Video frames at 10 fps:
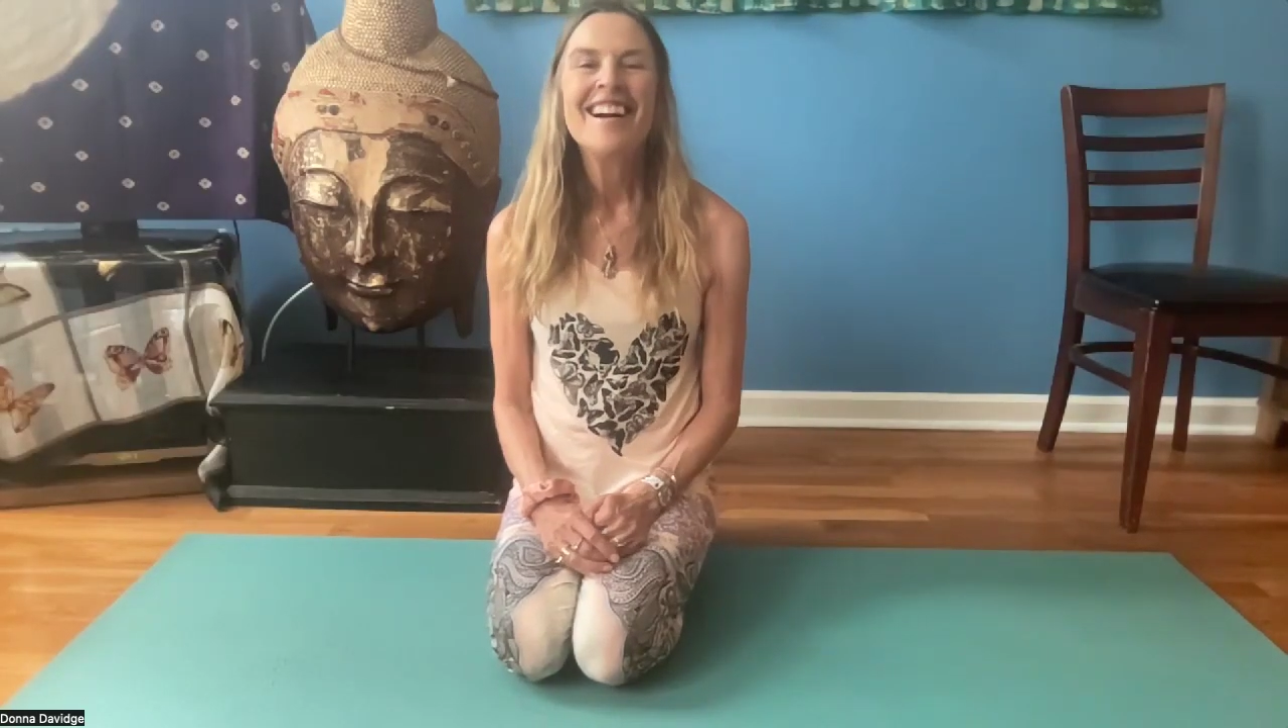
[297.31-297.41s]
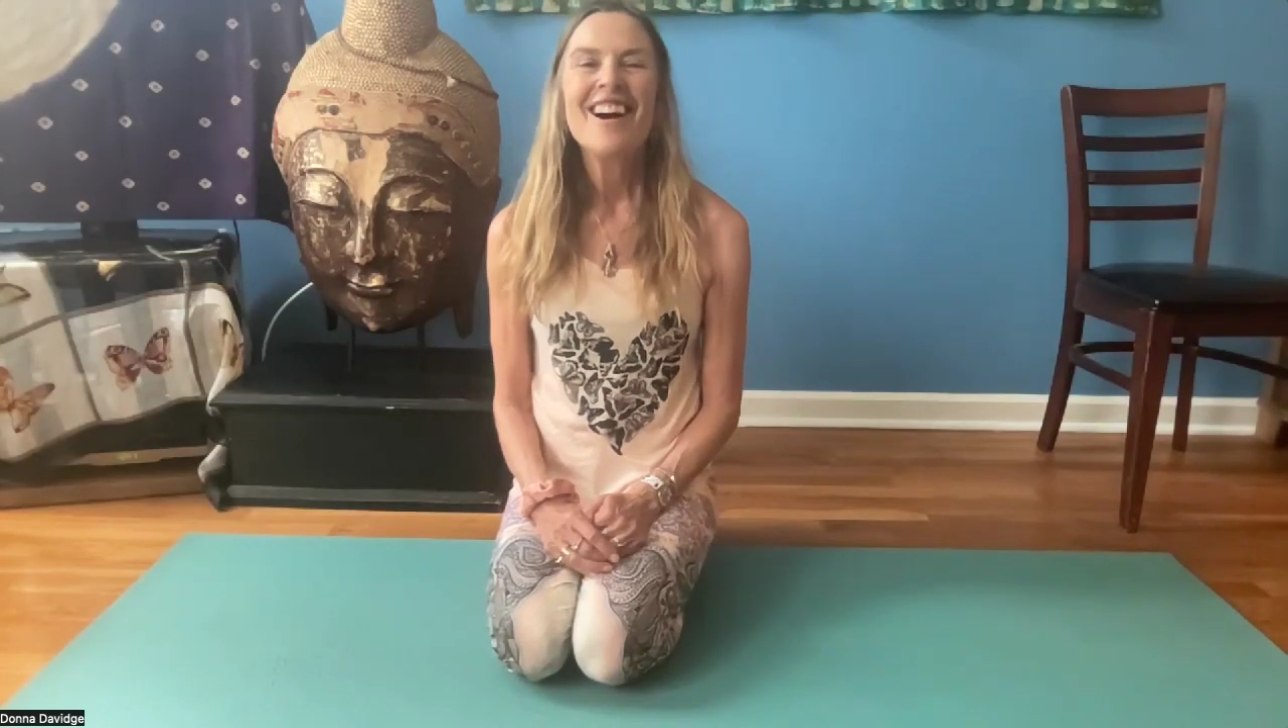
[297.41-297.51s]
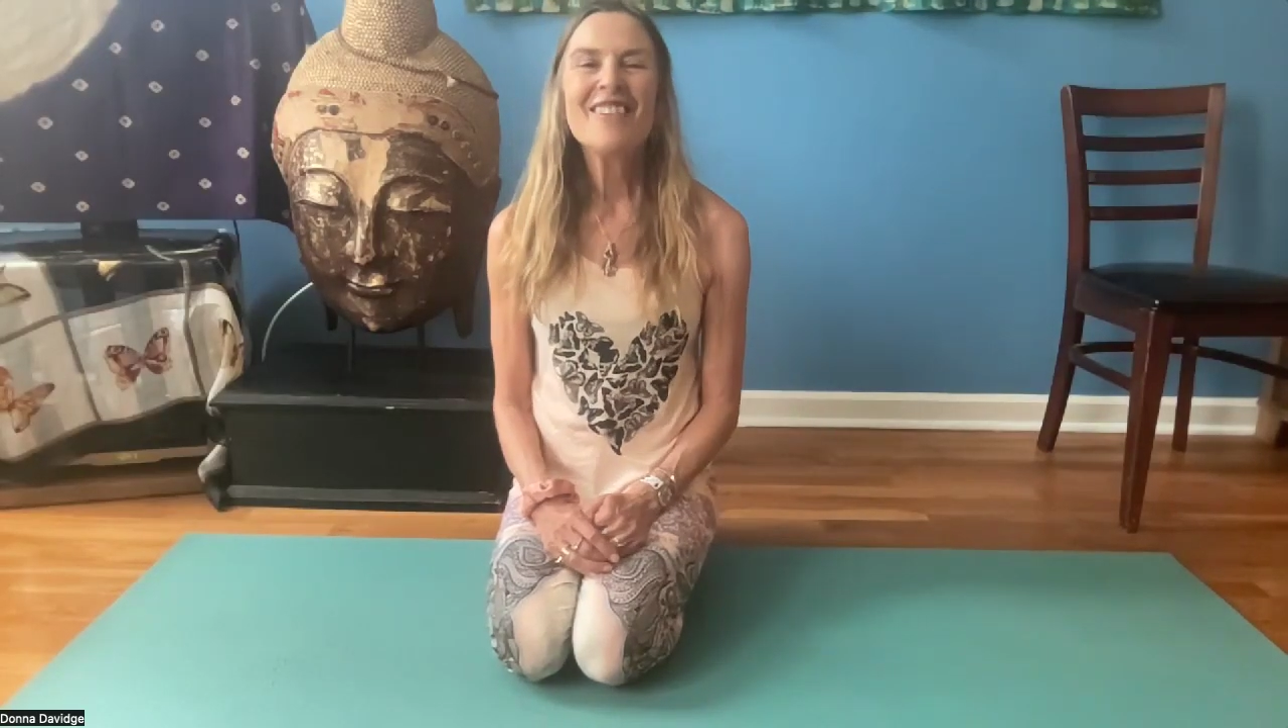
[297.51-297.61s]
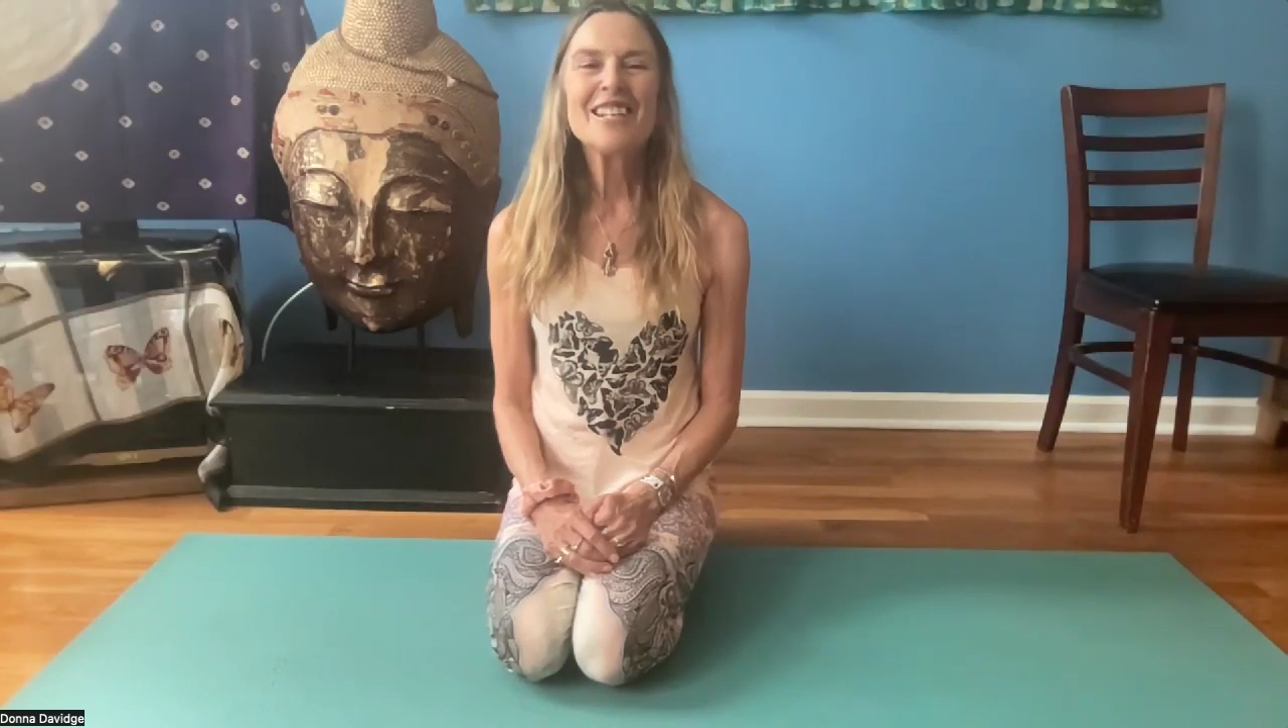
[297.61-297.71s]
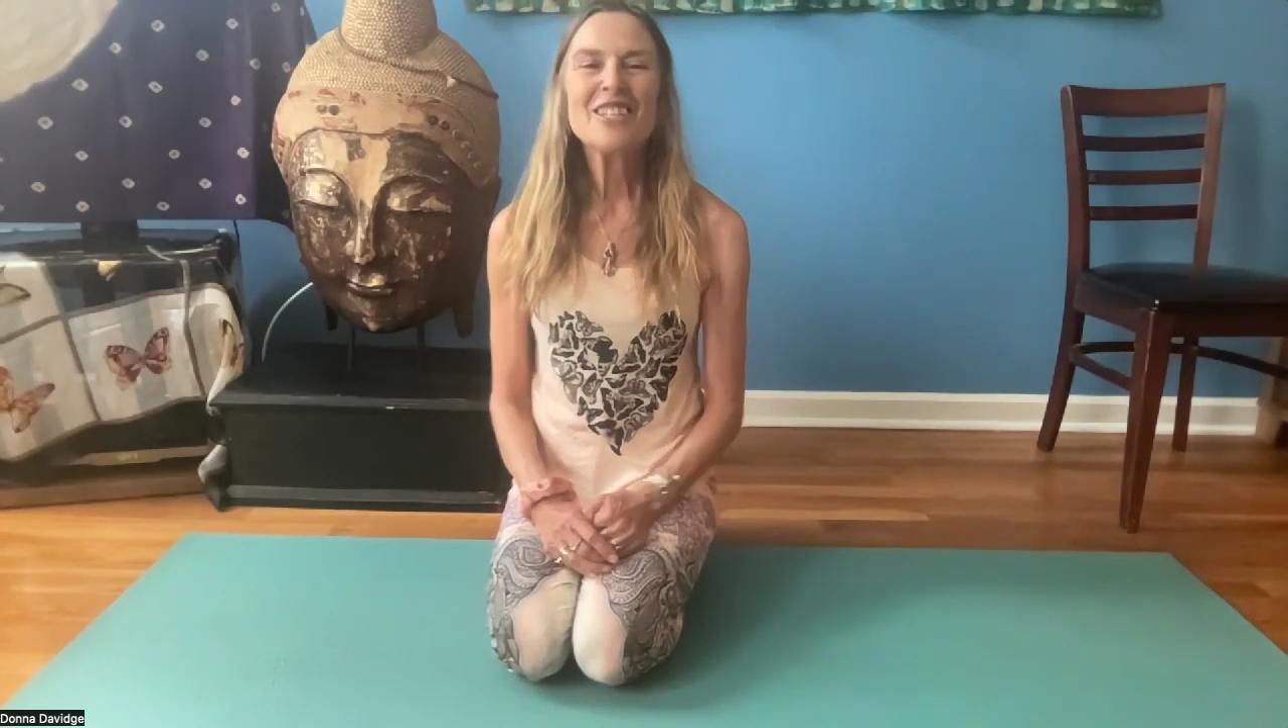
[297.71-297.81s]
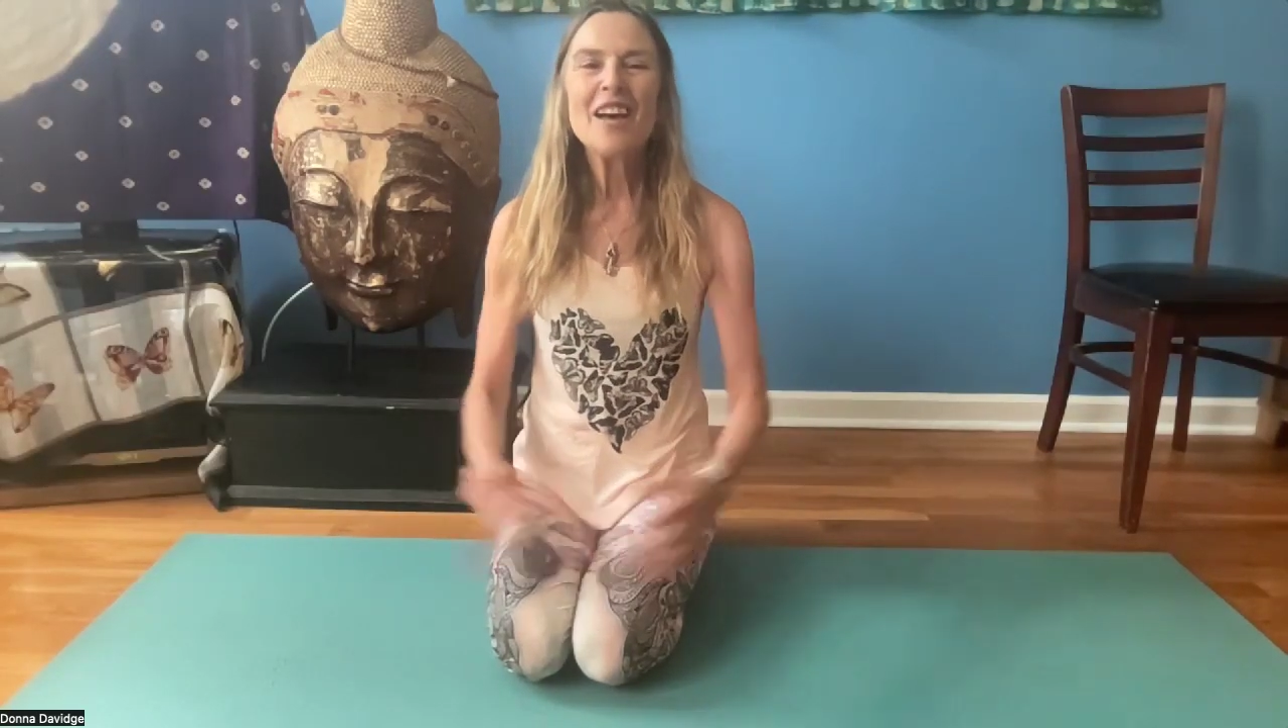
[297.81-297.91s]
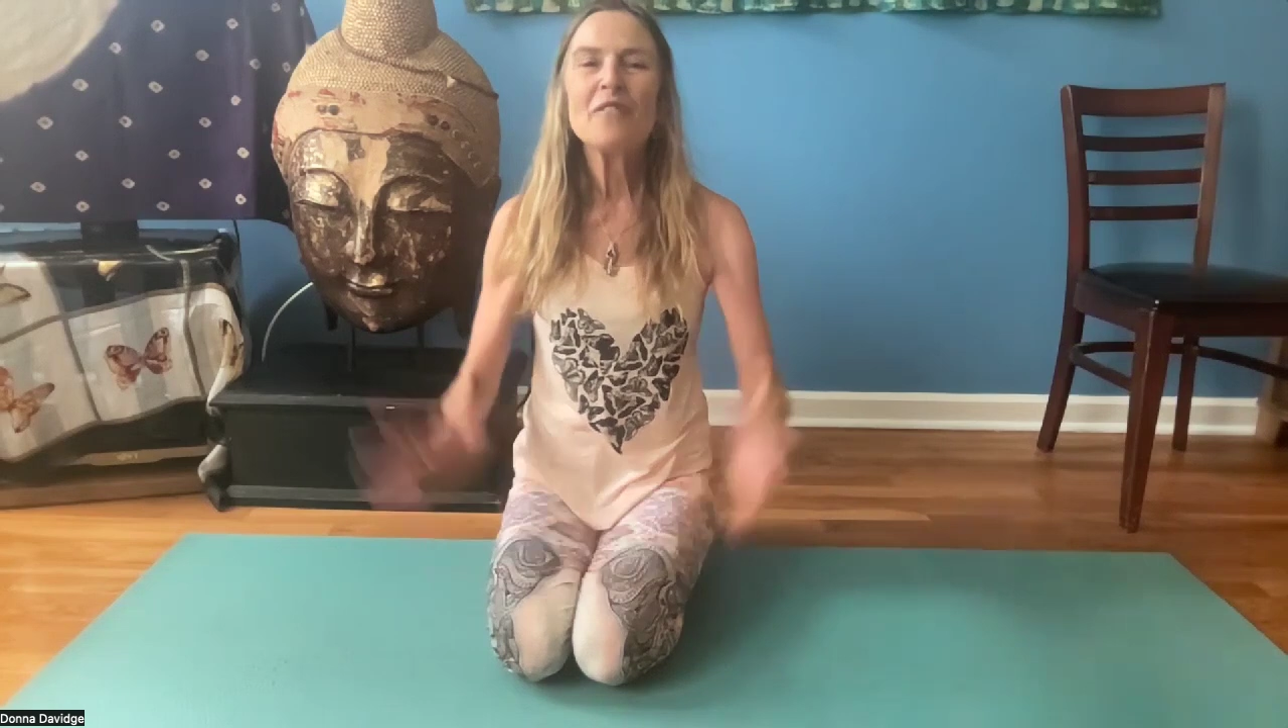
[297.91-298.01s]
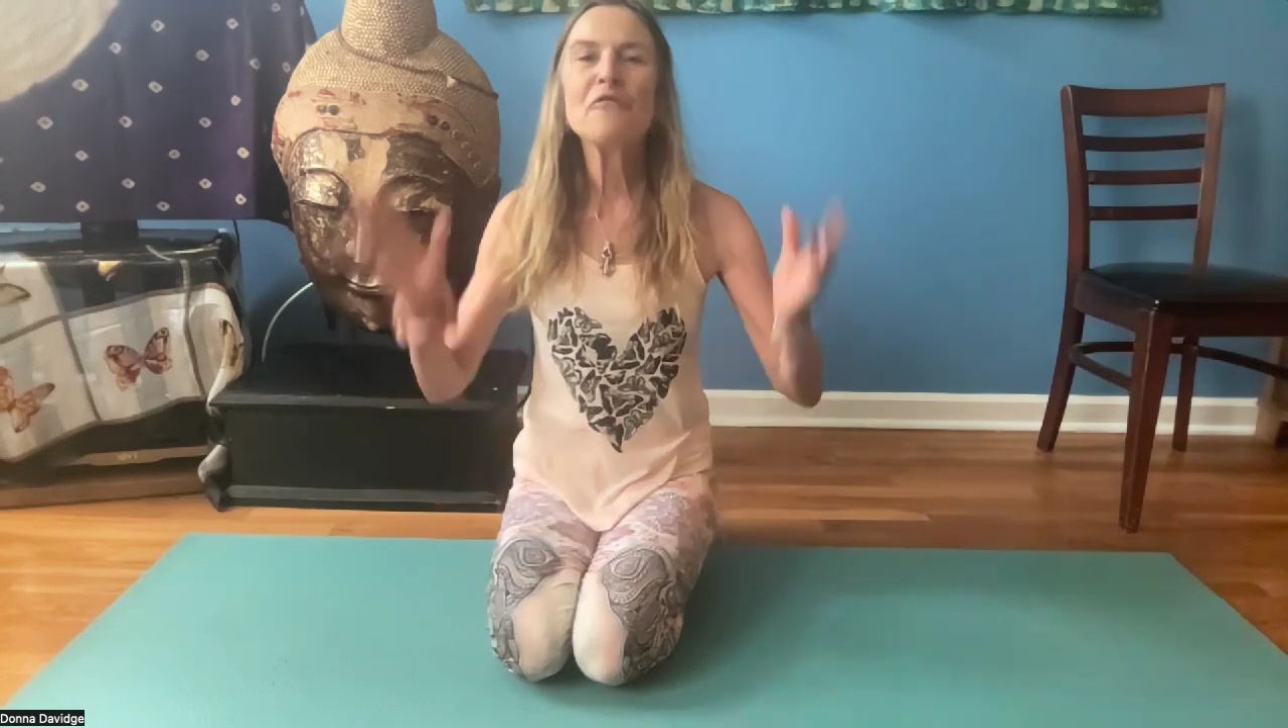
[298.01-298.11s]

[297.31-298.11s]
All right, so have a